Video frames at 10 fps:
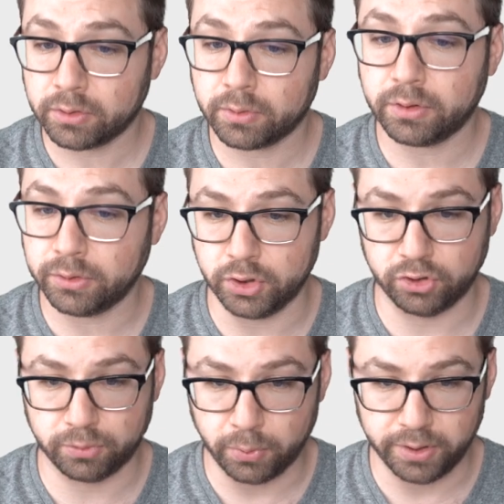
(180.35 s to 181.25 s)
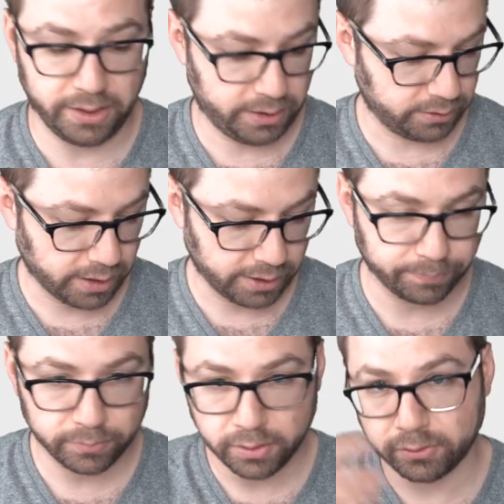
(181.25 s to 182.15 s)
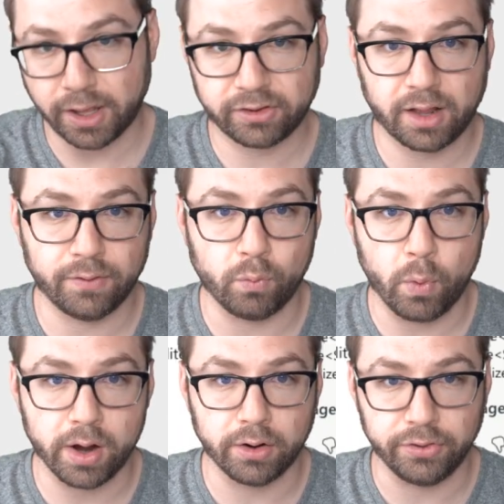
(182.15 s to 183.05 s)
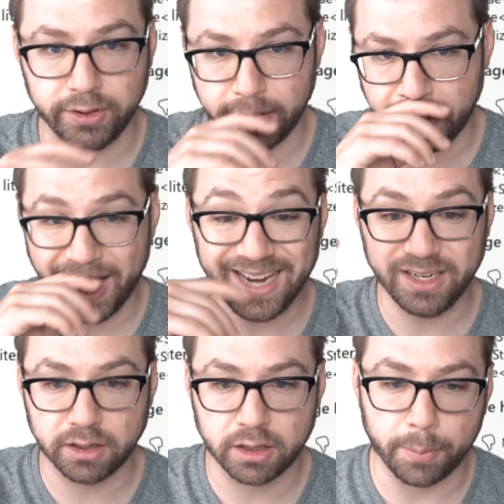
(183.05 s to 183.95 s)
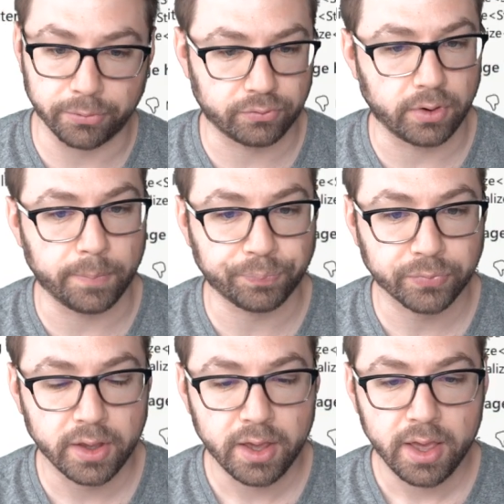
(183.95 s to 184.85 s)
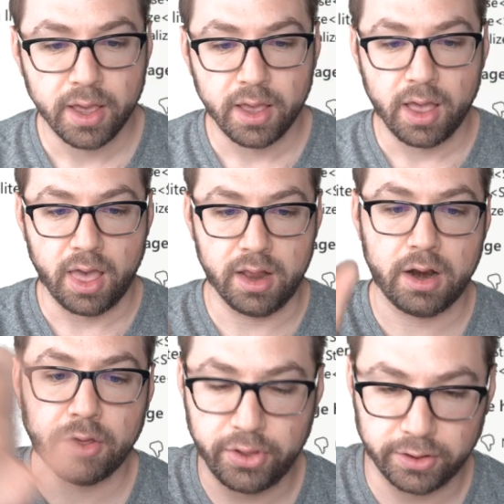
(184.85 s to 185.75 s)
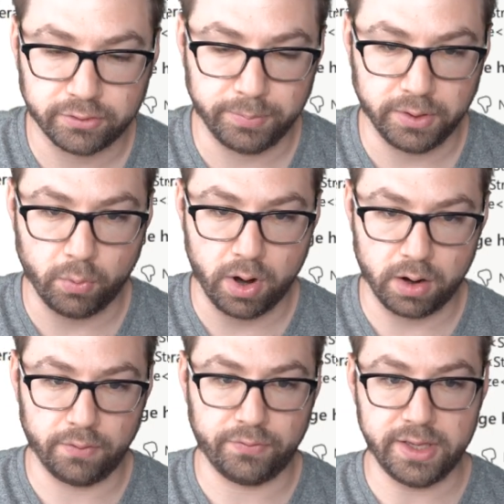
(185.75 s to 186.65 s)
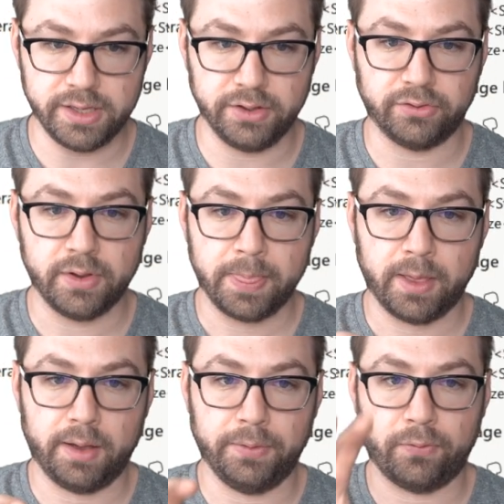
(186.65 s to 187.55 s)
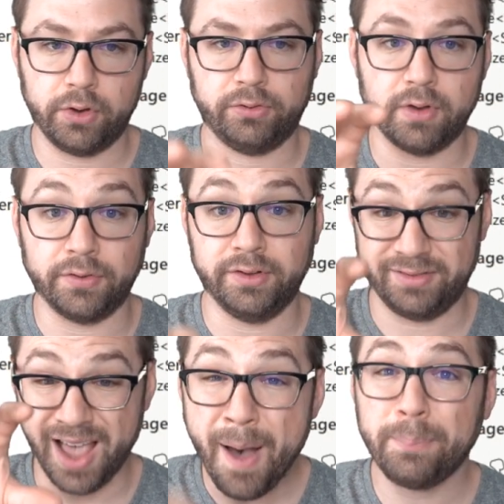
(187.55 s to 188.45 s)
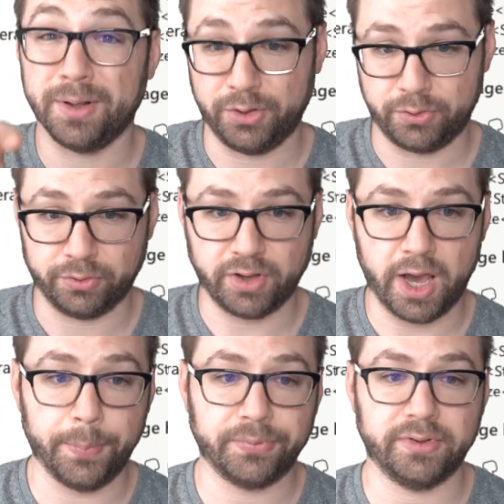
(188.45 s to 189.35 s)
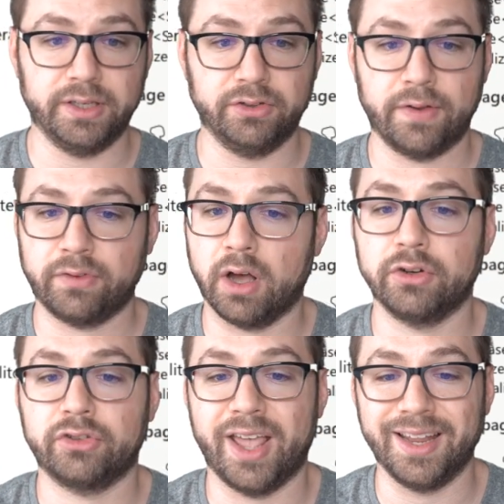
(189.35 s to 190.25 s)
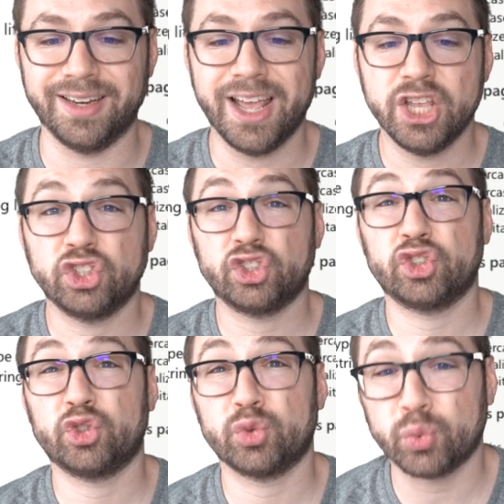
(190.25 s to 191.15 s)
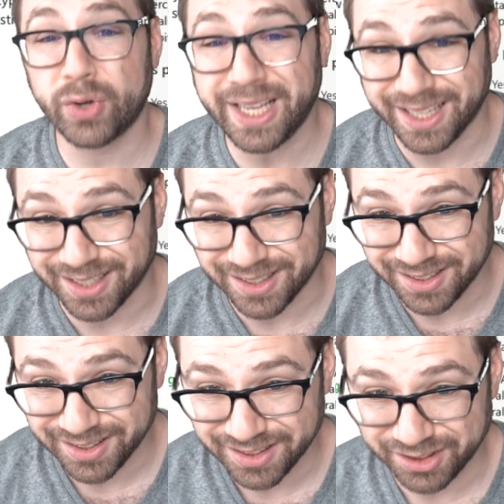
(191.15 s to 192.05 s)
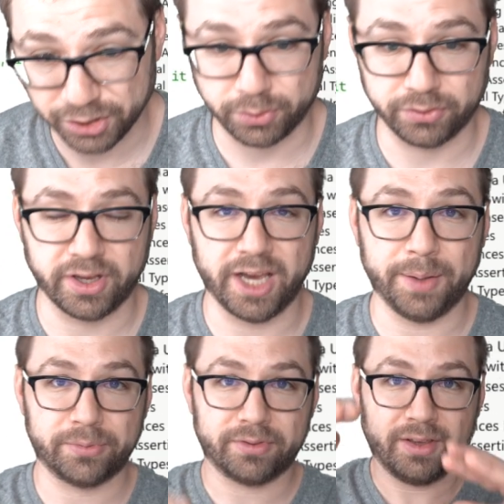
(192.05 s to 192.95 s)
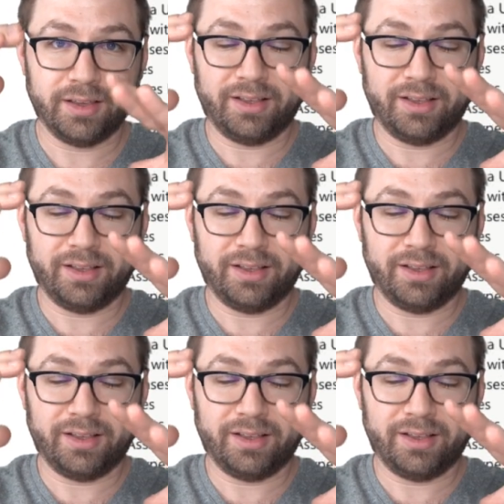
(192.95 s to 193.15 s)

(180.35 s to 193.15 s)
literal, you can just put it in line. So that's kind of where the uh, idea comes from. And another thing to be aware of is, before you delve into template literal types, is you have to understand string literal types.